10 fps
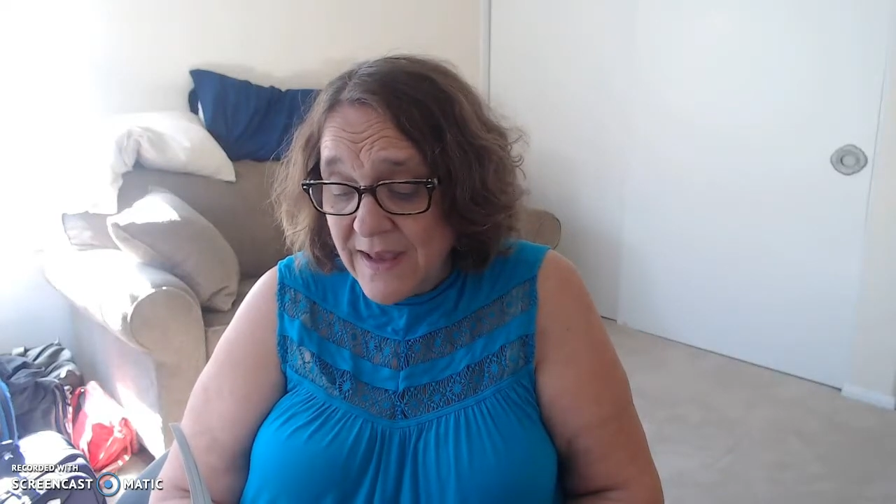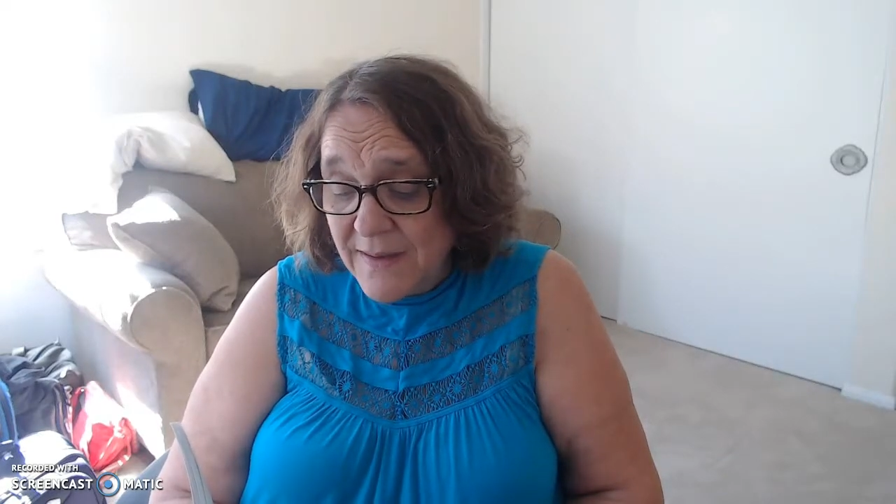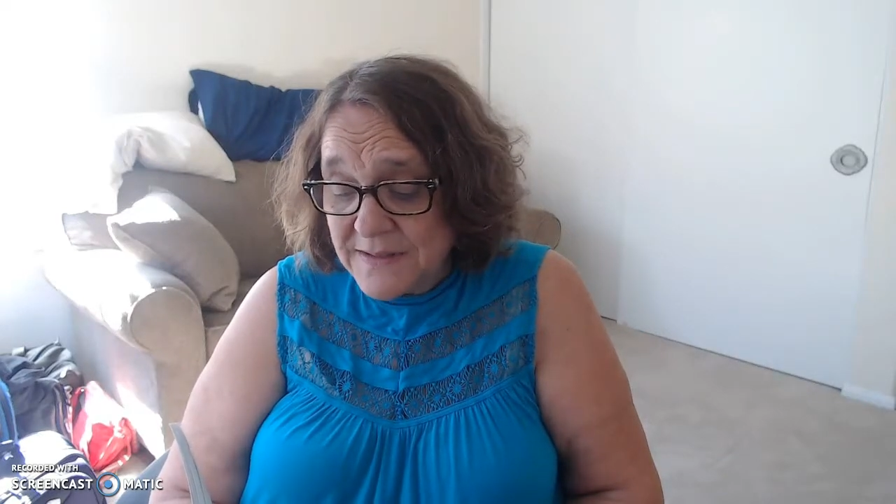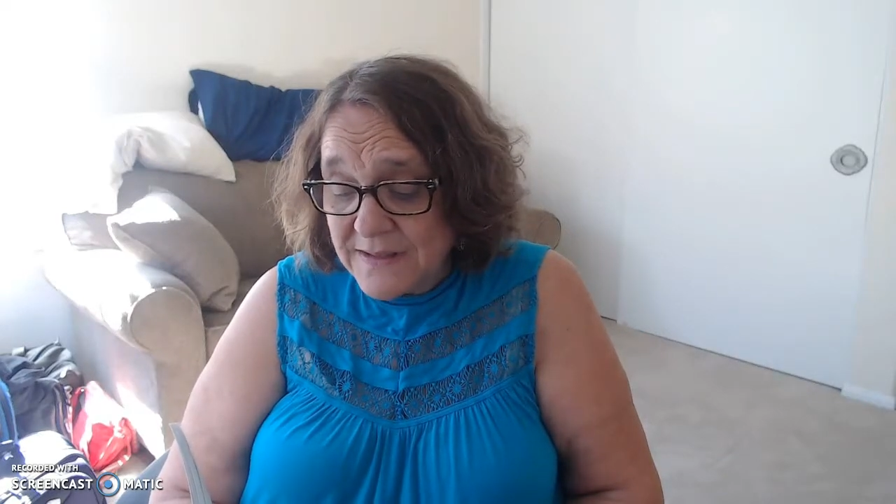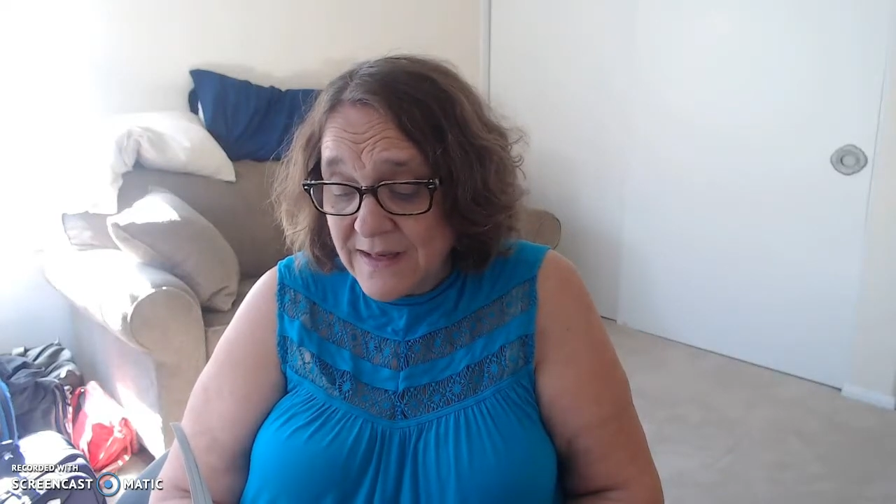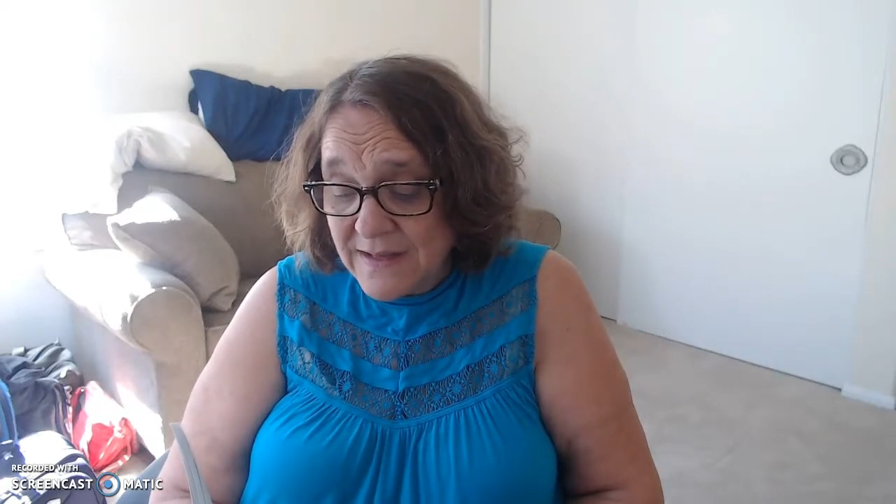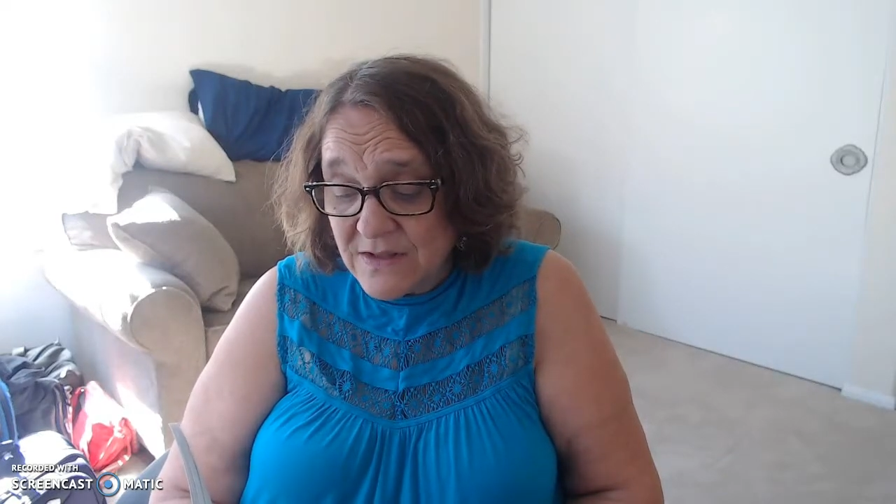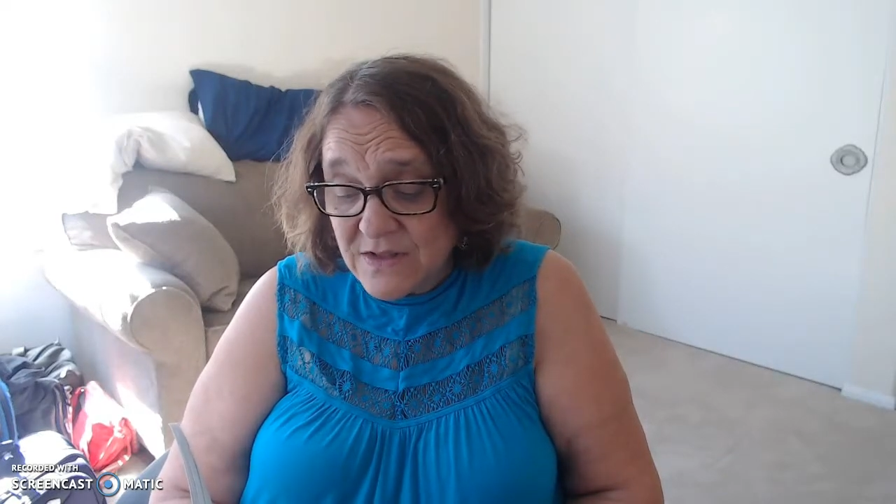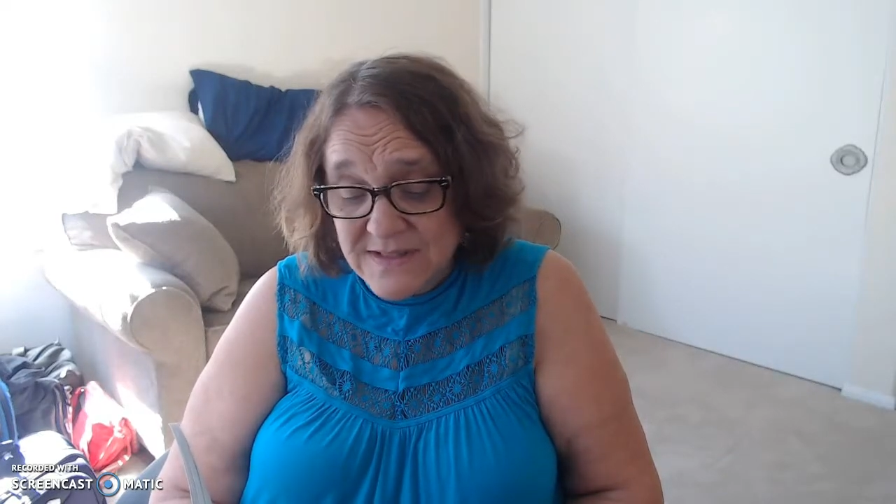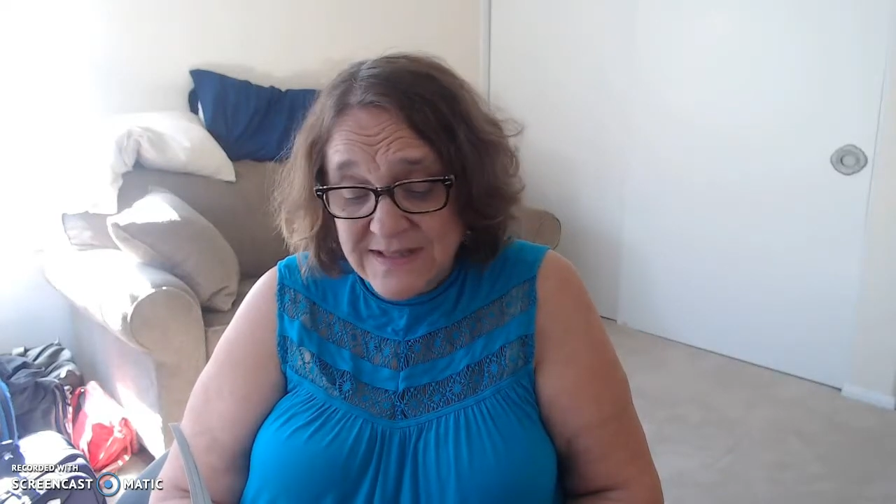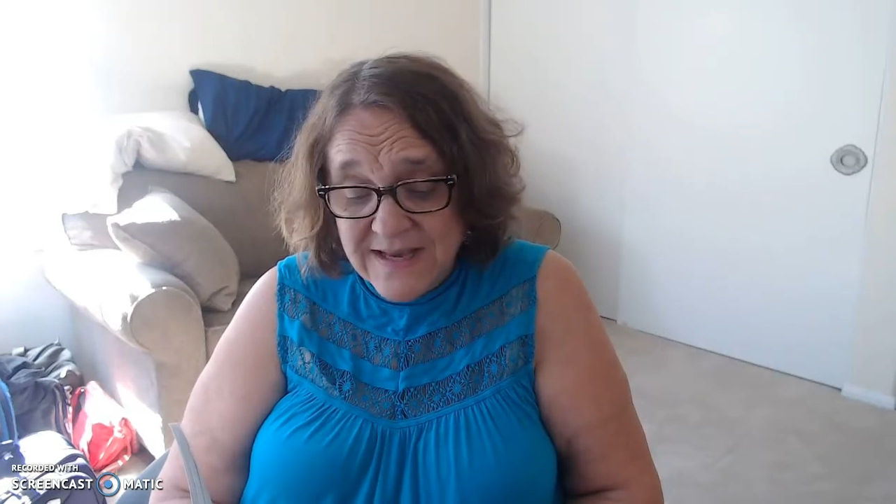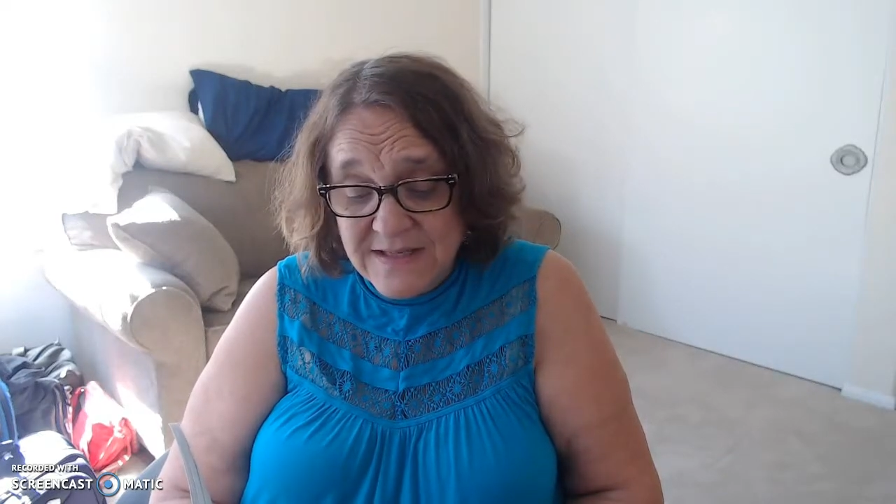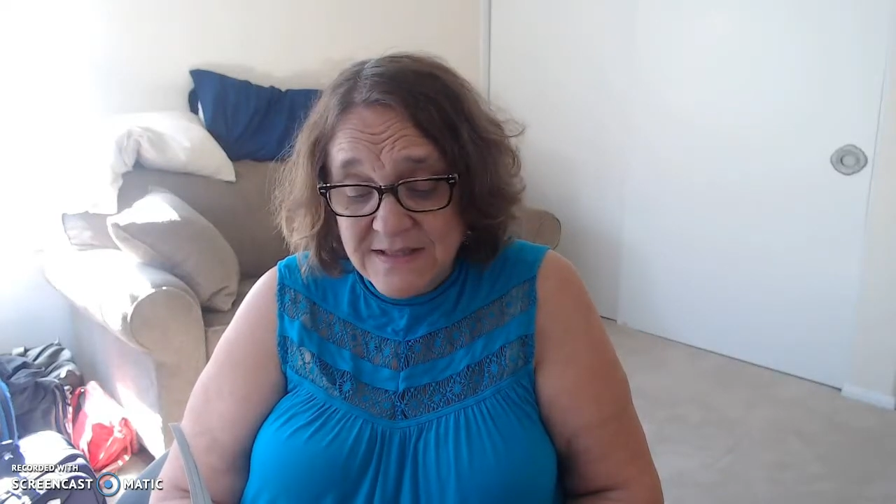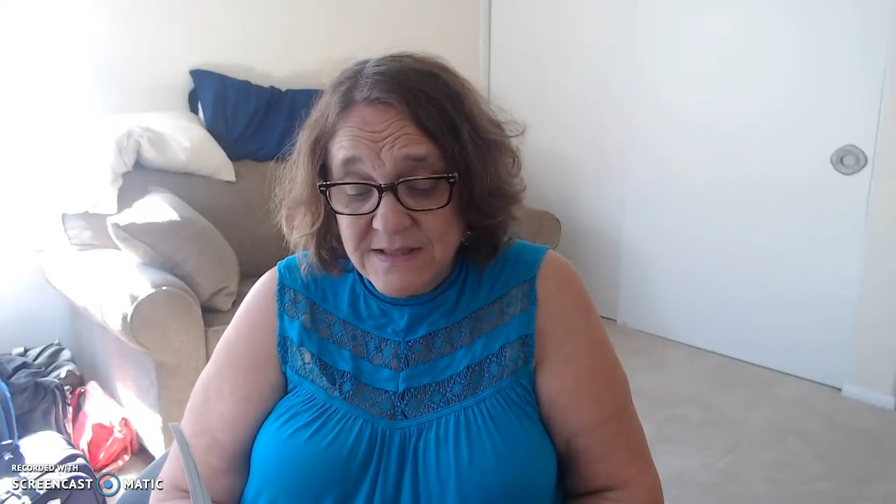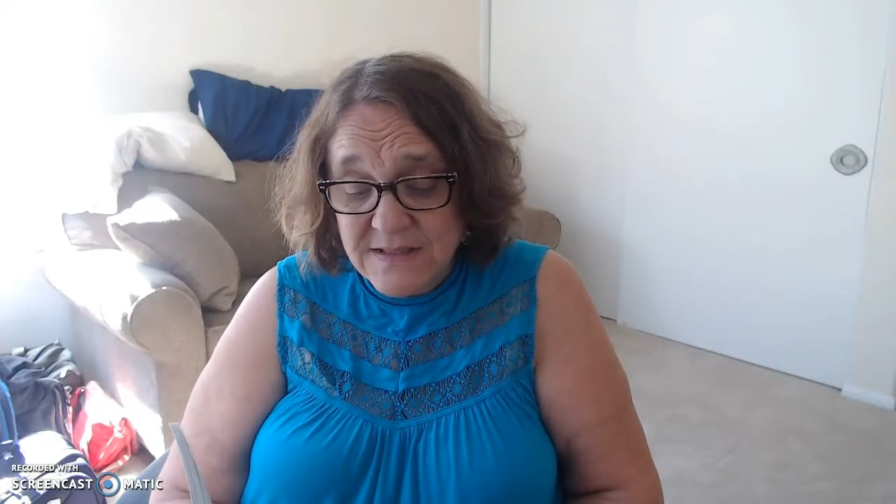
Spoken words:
Captain Keller says